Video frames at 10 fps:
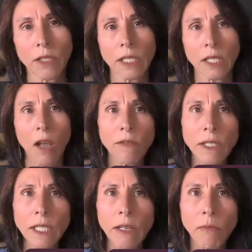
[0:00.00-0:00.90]
because
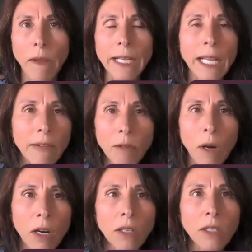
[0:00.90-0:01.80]
often it might cover
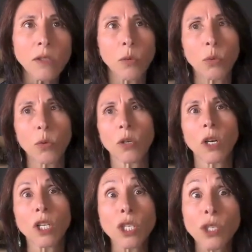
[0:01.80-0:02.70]
parts or
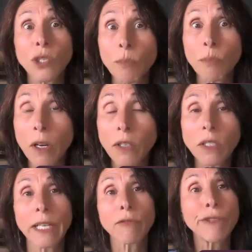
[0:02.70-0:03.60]
certain parts
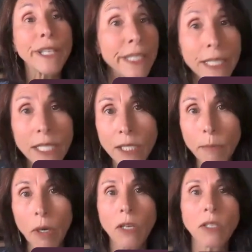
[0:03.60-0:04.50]
like
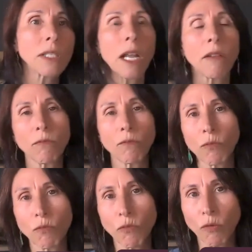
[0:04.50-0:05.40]
reconditioned parts, not
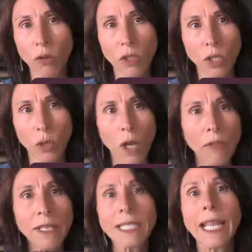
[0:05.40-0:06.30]

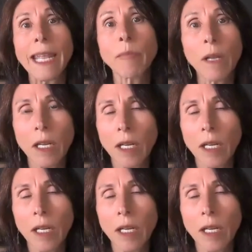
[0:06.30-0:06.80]
the same